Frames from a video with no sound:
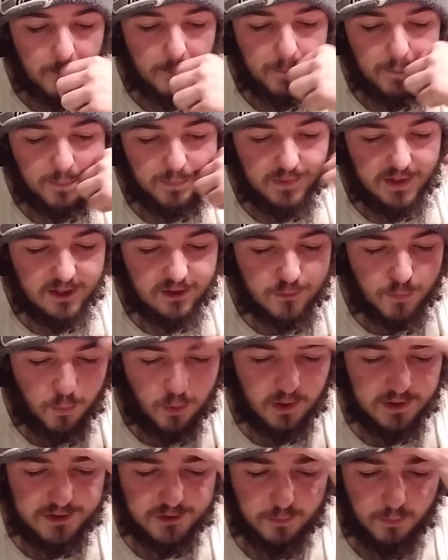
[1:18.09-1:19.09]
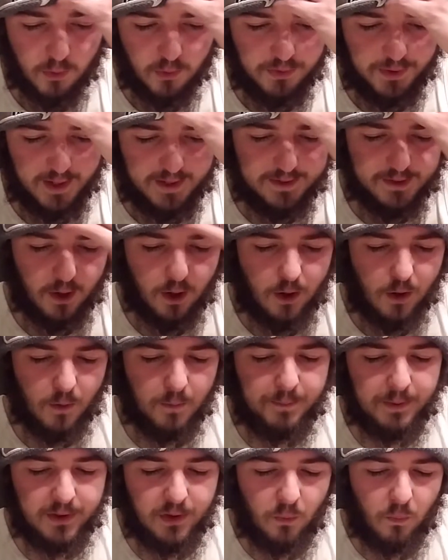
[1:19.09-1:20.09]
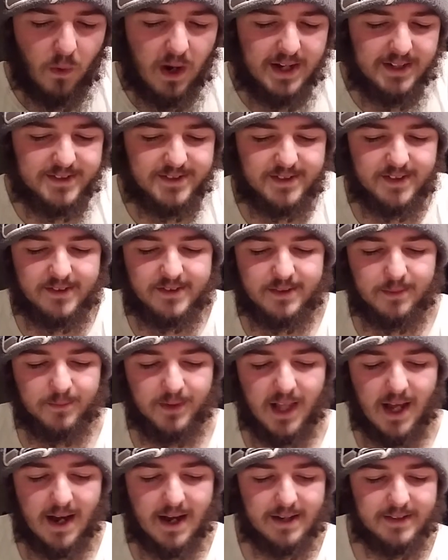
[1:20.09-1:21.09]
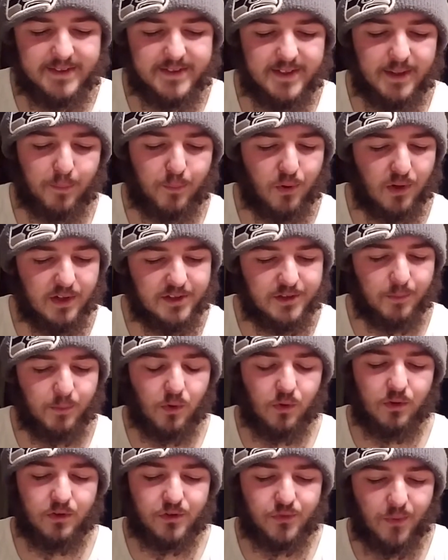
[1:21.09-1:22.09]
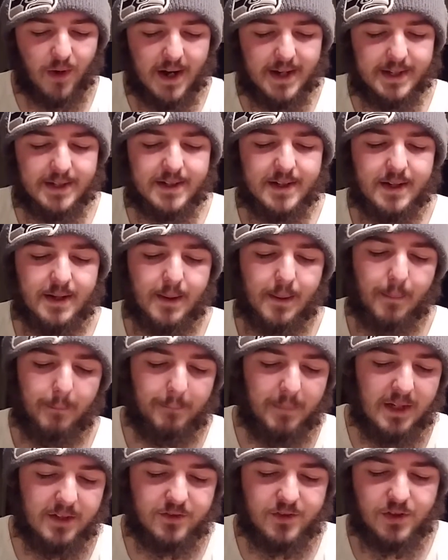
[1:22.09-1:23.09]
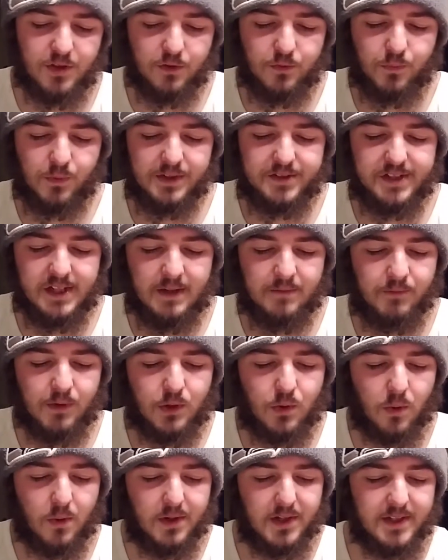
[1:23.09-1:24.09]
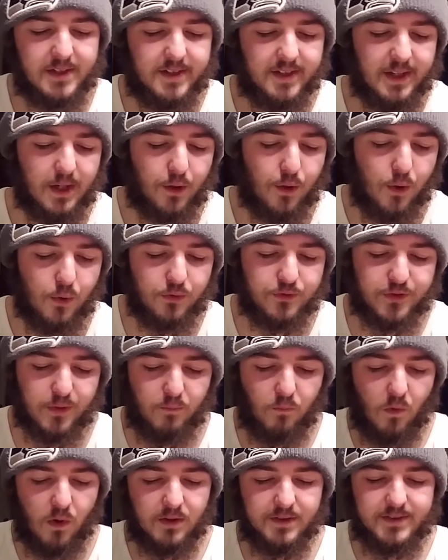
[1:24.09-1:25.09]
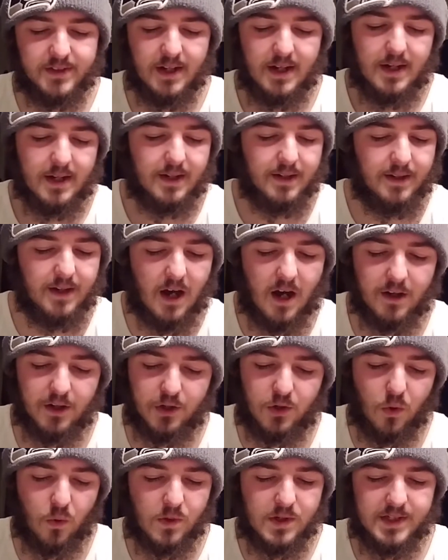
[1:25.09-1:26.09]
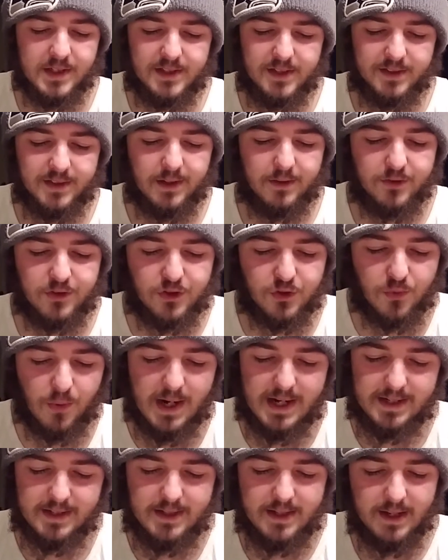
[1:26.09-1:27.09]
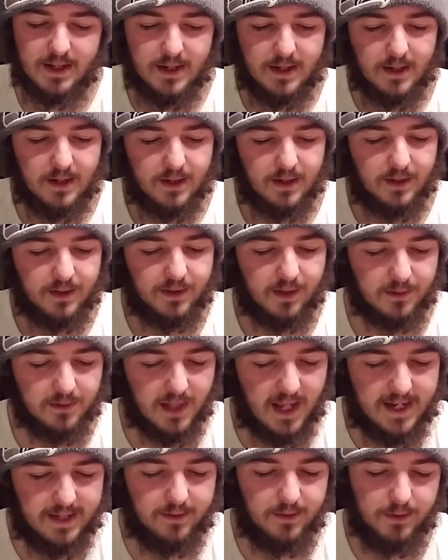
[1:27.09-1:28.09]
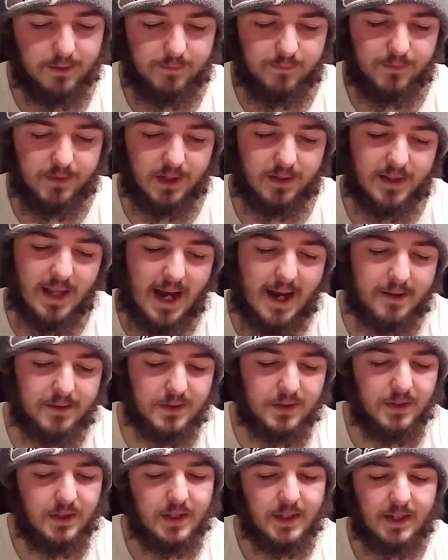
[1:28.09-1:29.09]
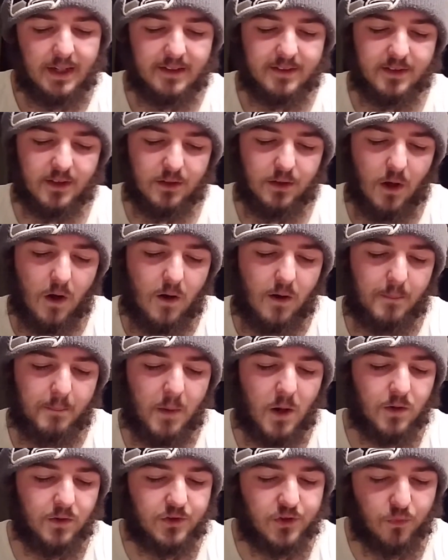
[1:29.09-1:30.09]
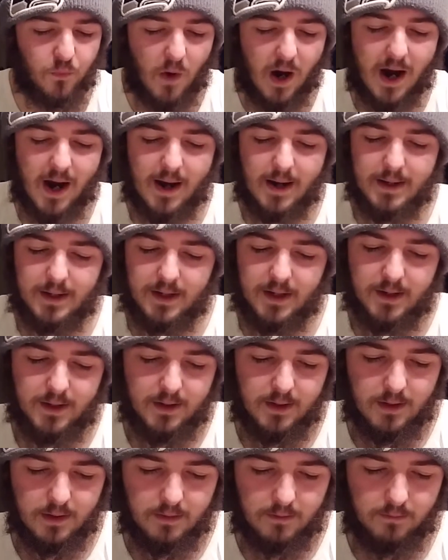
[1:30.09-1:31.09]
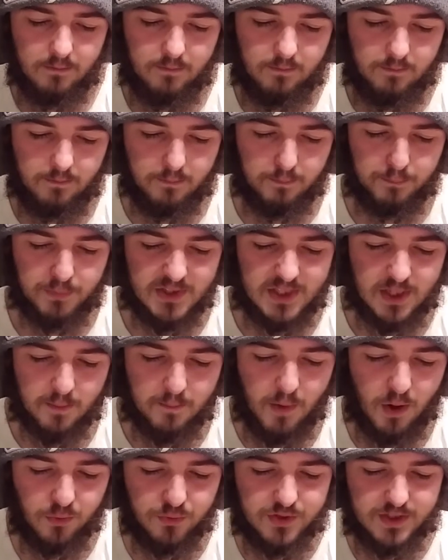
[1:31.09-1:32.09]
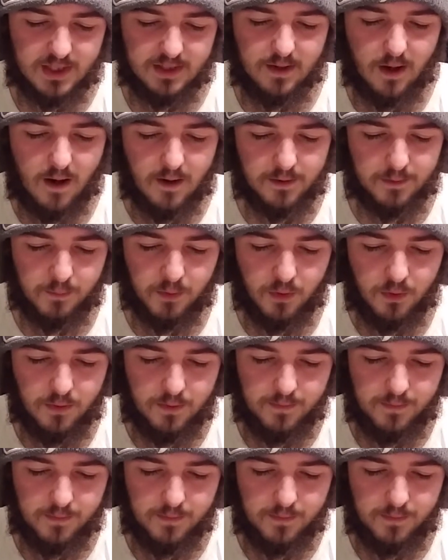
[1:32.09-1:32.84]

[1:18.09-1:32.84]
this principle that the hope of the wage system lies. The principle is right. Men should receive according to their wholesome wants, not according to their strength. The latter is the law among swine, but the most inaudible,